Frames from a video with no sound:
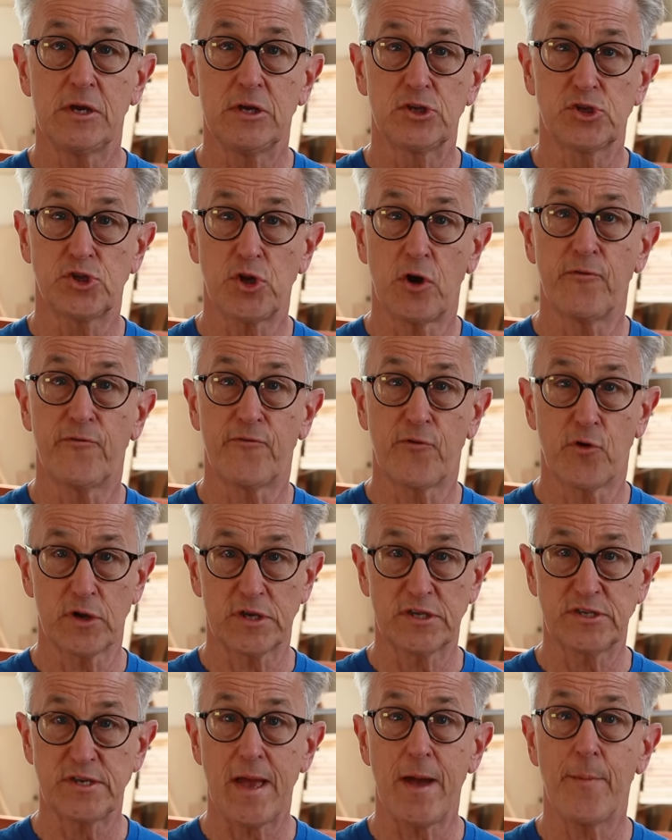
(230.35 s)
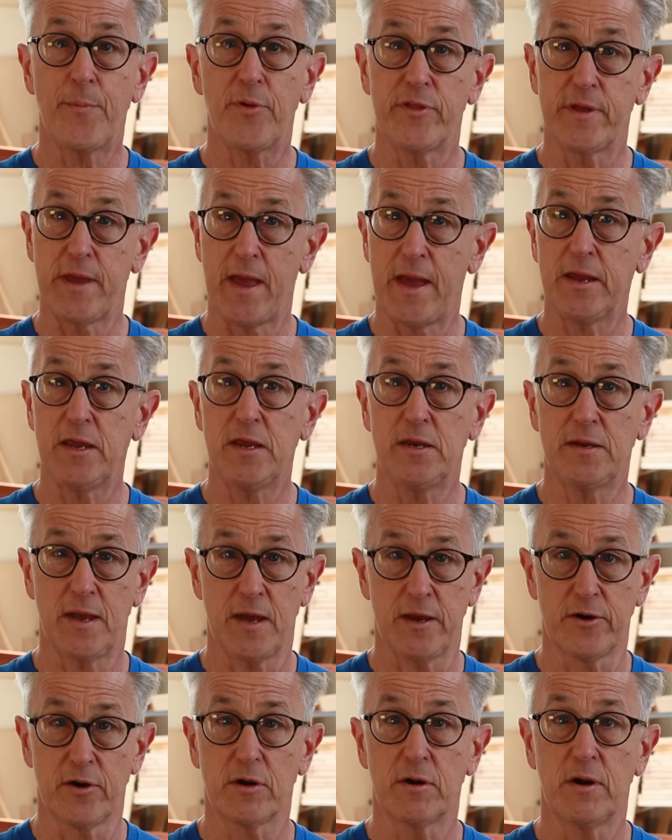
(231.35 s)
So, for example, the Yankee
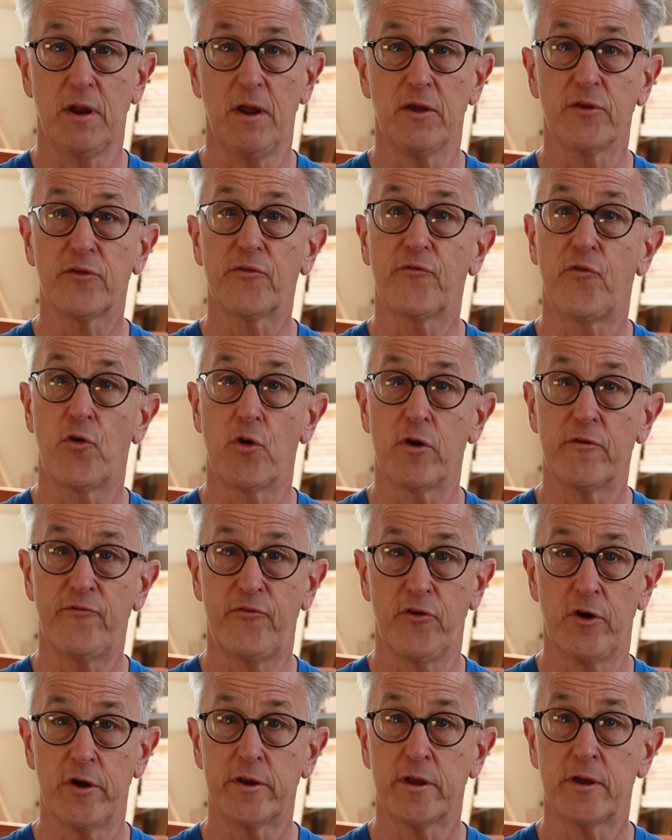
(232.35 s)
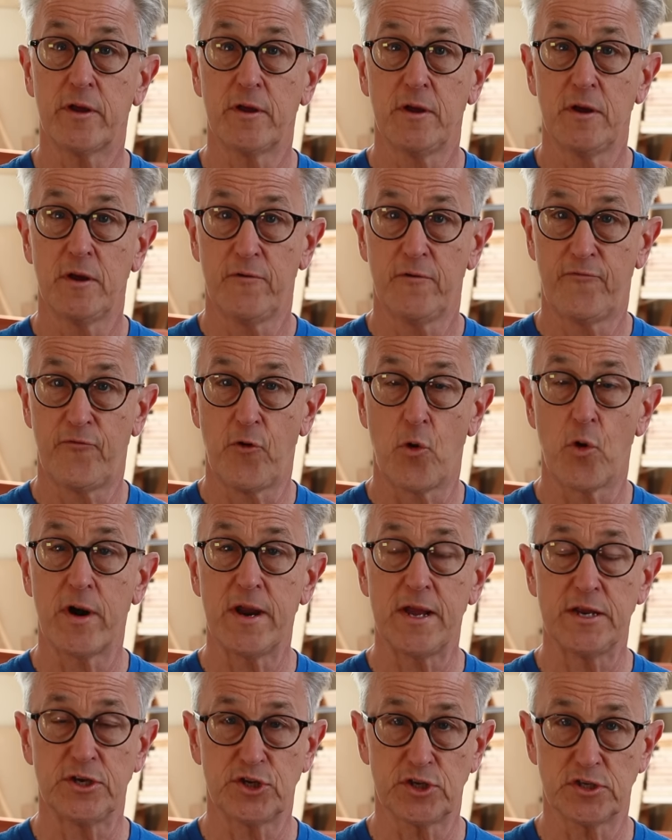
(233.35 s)
tender is four foot four
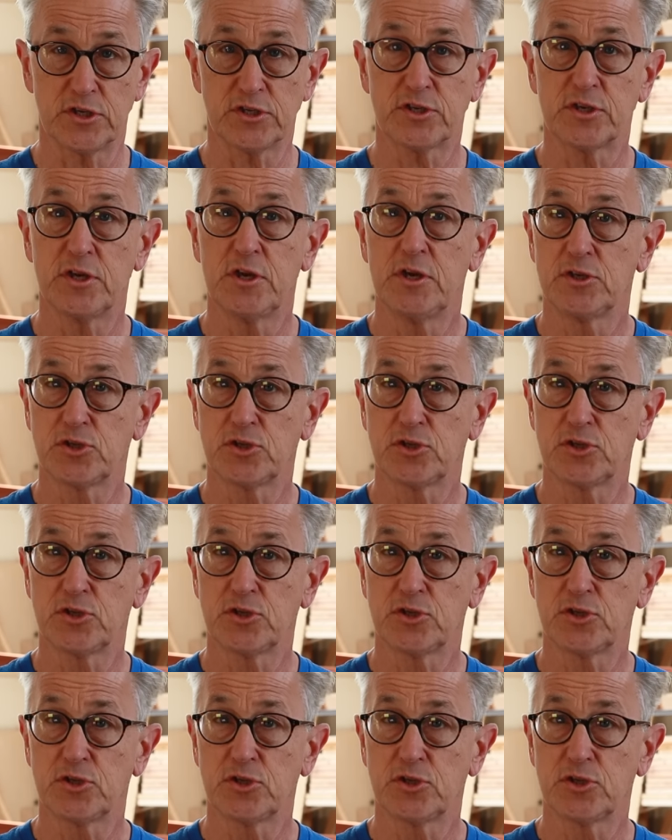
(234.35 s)
inches.